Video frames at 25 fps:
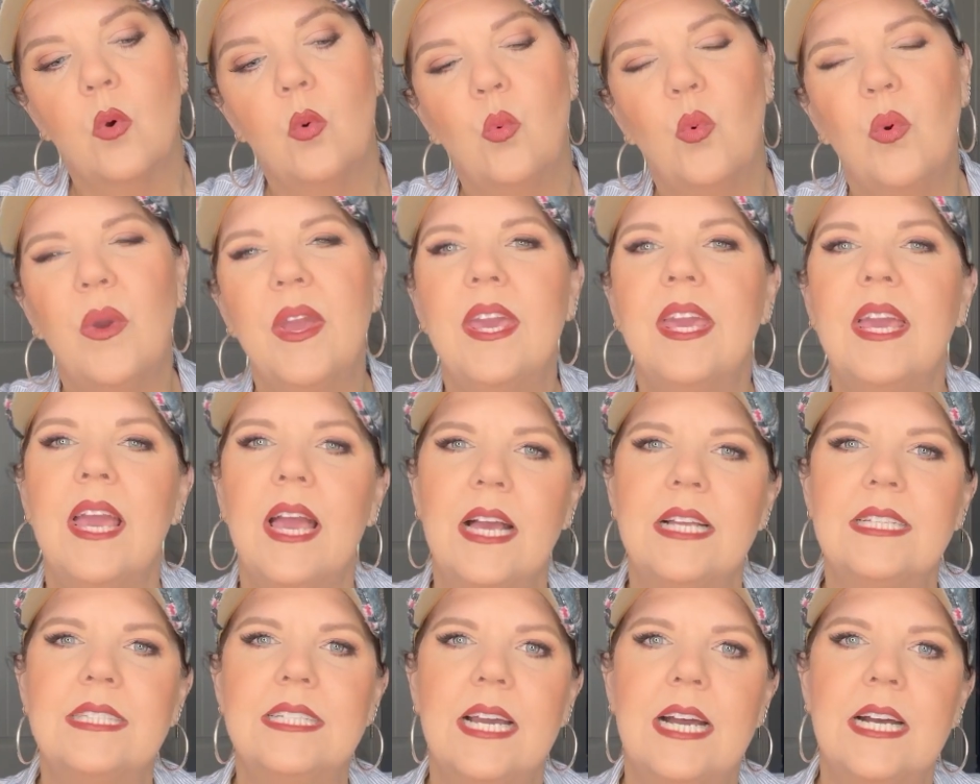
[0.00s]
we
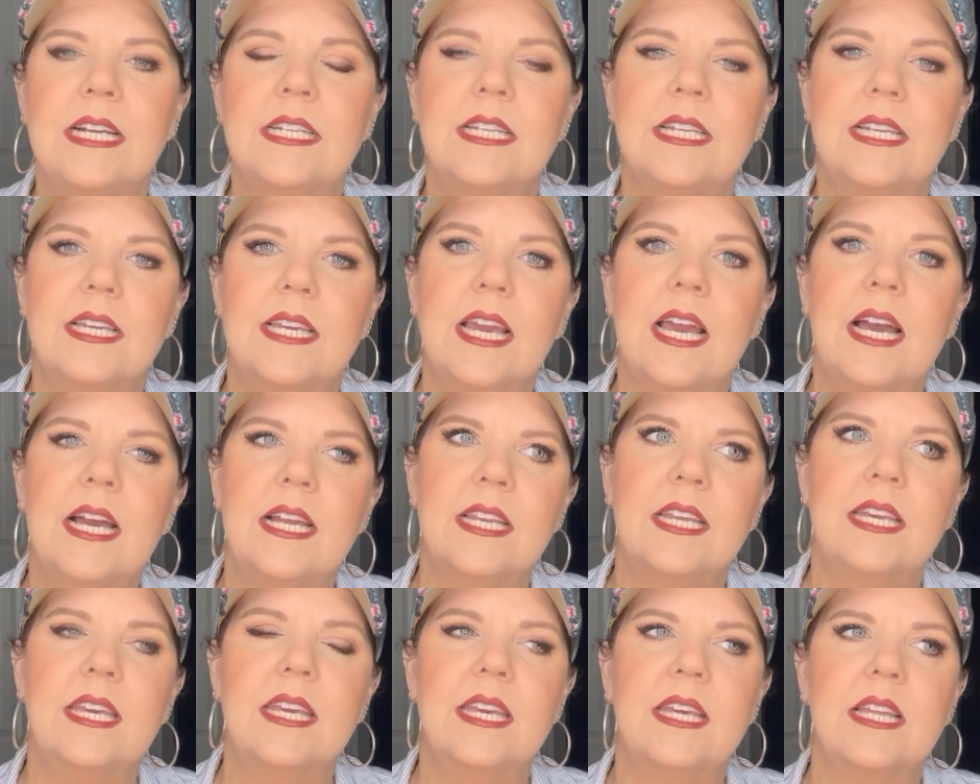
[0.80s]

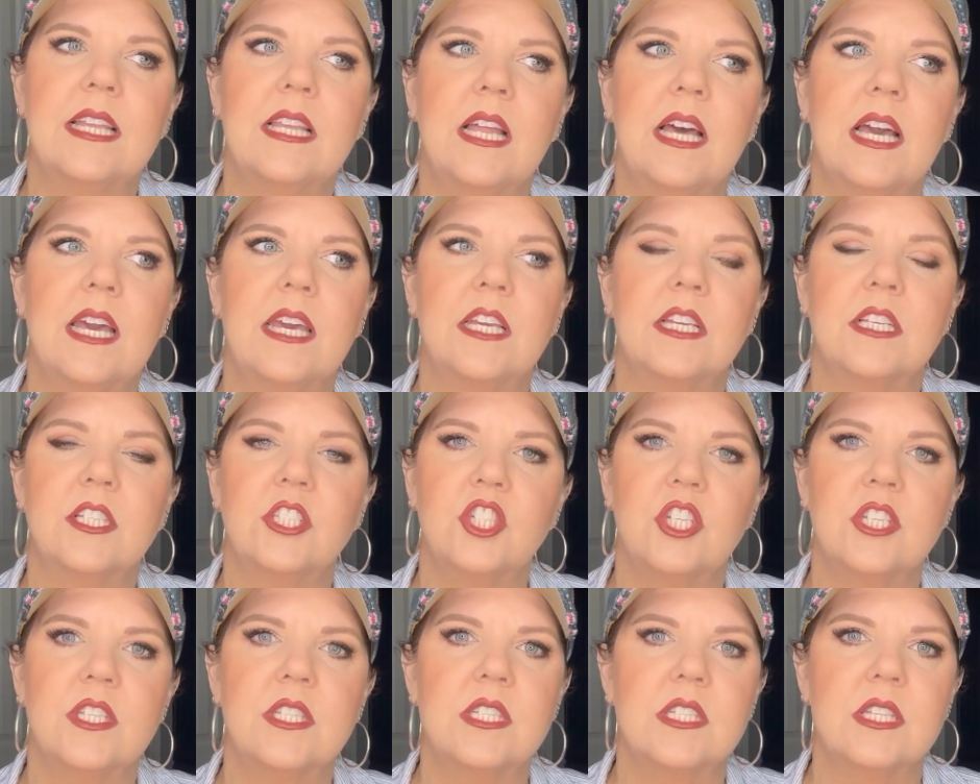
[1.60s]
kind of get like,
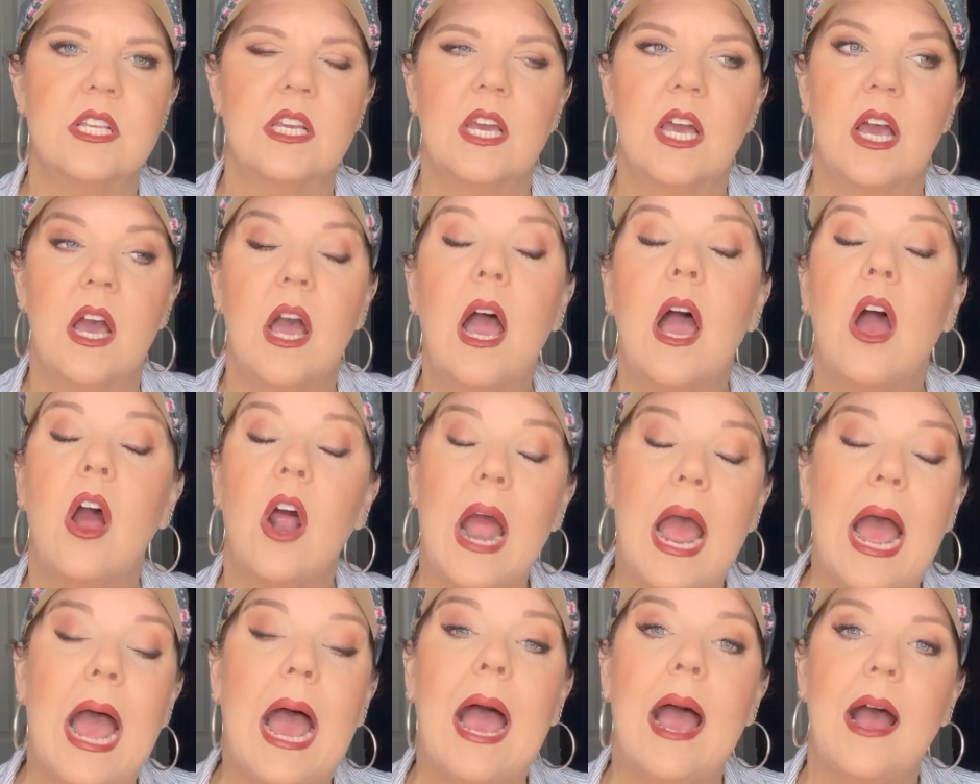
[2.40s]
just,
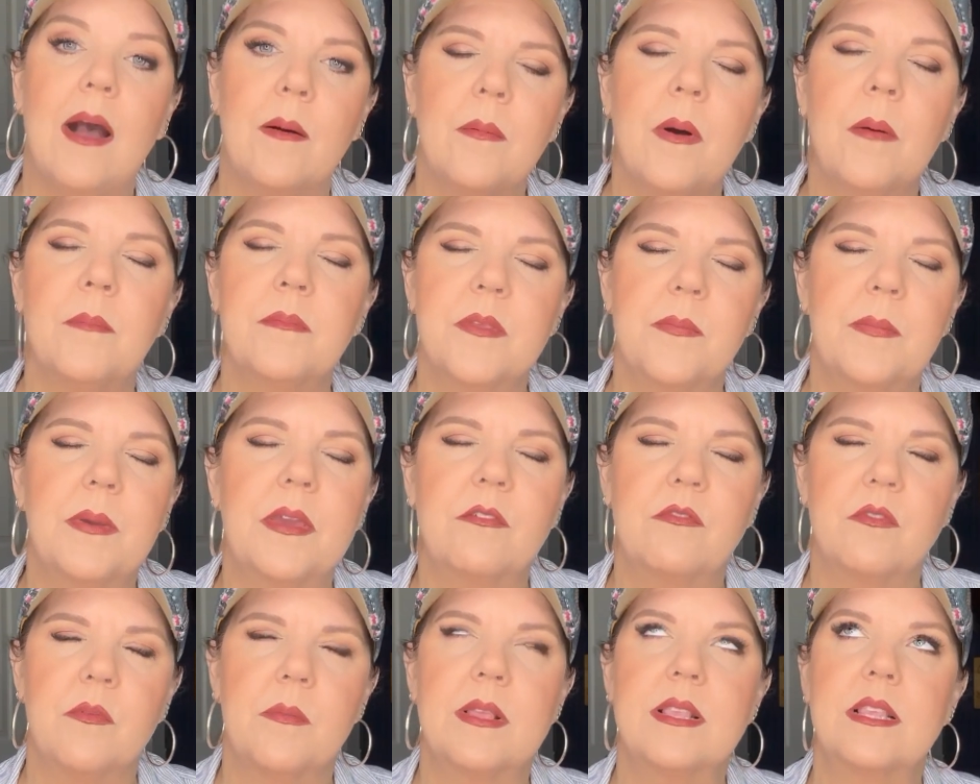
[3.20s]
I'm
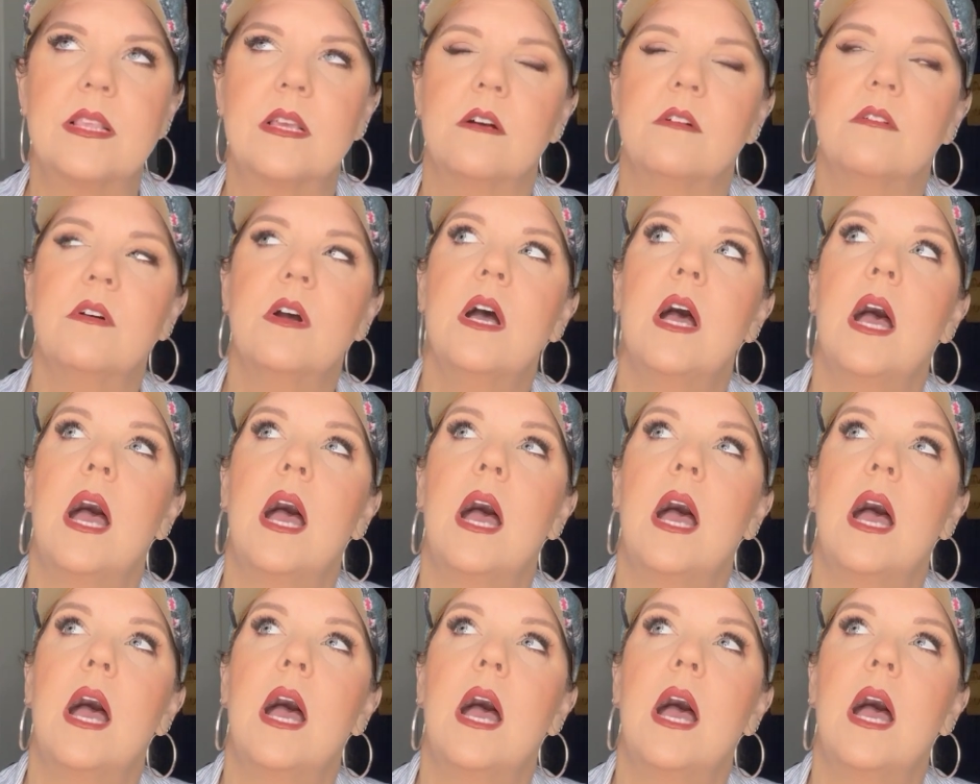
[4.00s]
speaking for myself.